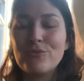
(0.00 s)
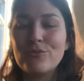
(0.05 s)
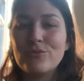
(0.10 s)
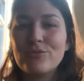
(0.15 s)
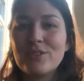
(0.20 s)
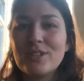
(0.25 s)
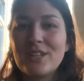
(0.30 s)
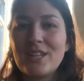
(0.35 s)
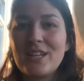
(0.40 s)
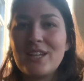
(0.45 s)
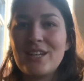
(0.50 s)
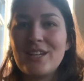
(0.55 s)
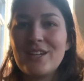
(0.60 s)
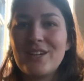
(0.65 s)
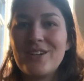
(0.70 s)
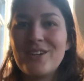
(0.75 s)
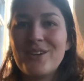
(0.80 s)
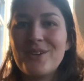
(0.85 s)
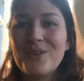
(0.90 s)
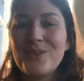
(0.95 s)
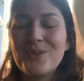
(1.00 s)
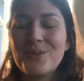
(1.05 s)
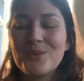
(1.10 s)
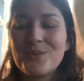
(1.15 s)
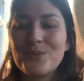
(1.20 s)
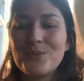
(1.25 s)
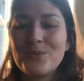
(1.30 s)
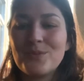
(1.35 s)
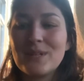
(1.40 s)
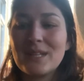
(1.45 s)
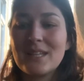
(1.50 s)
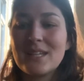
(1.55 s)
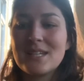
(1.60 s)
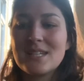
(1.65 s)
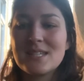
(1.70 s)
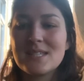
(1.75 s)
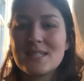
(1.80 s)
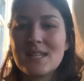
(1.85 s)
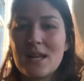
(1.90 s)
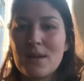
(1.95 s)
really
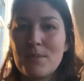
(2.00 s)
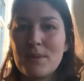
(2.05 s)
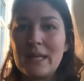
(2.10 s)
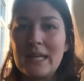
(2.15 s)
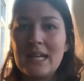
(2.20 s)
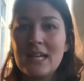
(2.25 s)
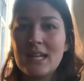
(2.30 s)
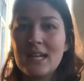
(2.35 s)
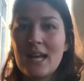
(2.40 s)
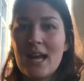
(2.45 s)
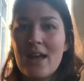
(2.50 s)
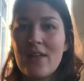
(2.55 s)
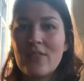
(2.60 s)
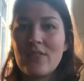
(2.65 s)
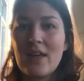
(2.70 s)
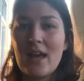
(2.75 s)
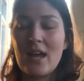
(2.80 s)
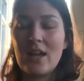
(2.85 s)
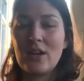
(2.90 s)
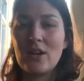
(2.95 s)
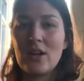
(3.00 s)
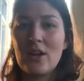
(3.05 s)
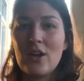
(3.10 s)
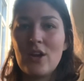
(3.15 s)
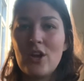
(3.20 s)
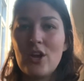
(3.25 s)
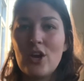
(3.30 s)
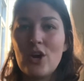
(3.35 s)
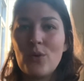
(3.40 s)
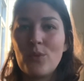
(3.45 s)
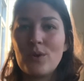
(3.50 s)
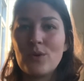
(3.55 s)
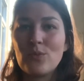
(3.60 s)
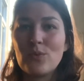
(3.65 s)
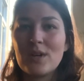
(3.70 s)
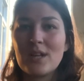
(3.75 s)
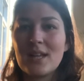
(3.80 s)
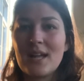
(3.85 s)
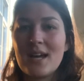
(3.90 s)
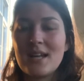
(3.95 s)
disabling. And then we
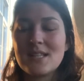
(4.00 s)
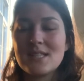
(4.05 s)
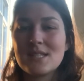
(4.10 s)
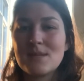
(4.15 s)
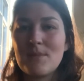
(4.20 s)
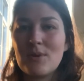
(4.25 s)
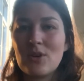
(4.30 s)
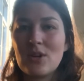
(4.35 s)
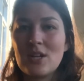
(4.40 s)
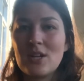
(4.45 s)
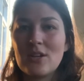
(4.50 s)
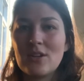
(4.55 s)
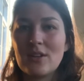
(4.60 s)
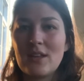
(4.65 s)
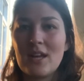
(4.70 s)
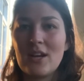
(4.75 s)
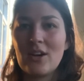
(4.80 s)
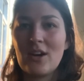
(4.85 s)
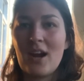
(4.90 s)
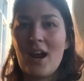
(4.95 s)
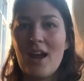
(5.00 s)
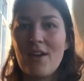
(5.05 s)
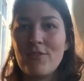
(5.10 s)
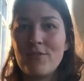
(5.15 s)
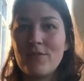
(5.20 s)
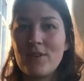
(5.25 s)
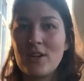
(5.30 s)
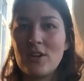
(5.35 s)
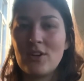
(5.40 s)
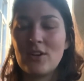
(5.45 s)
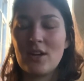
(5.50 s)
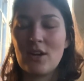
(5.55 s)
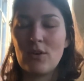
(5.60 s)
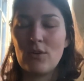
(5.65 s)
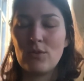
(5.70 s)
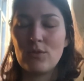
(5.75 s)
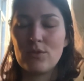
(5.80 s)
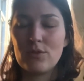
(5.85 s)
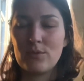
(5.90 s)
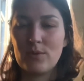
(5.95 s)
realized about 1 year later, I figured
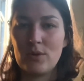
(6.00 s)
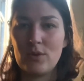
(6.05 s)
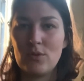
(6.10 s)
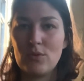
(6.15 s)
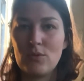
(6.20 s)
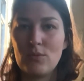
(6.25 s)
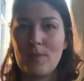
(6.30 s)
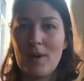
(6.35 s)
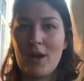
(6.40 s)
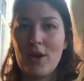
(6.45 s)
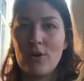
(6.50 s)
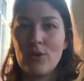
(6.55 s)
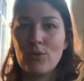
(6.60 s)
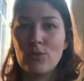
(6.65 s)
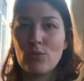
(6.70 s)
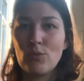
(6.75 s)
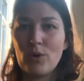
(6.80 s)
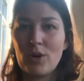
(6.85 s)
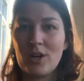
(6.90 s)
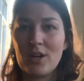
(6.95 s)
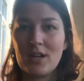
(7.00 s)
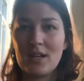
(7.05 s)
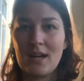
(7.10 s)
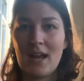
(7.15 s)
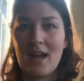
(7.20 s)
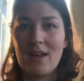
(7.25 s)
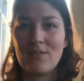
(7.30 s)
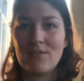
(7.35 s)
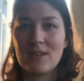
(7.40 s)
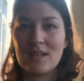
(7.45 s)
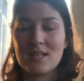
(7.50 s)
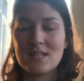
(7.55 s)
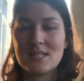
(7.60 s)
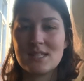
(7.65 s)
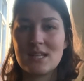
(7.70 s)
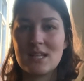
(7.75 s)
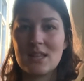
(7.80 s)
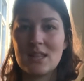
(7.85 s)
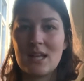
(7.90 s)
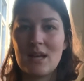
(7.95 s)
out through my own work and
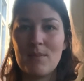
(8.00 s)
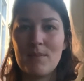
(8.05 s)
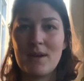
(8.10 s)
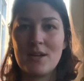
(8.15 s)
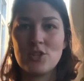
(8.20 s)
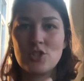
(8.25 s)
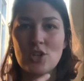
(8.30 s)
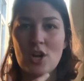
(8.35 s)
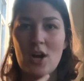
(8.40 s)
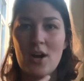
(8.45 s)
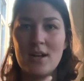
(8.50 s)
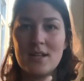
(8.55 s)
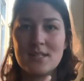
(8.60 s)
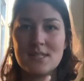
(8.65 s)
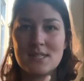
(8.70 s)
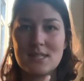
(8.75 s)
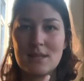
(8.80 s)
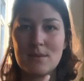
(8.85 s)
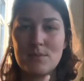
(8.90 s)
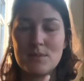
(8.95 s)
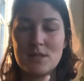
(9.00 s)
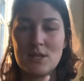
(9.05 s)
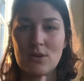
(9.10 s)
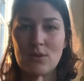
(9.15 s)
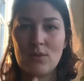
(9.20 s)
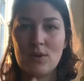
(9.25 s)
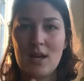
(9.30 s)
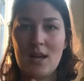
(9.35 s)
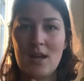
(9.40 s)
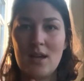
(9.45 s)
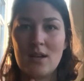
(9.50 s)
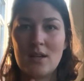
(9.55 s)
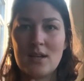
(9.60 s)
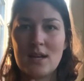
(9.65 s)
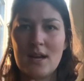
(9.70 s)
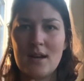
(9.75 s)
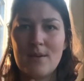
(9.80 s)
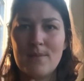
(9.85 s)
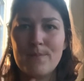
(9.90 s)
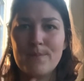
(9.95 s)
advocacy that my jaw had slipped out,
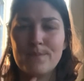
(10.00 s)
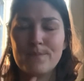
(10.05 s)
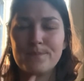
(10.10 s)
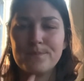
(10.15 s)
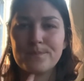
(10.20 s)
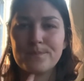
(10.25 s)
and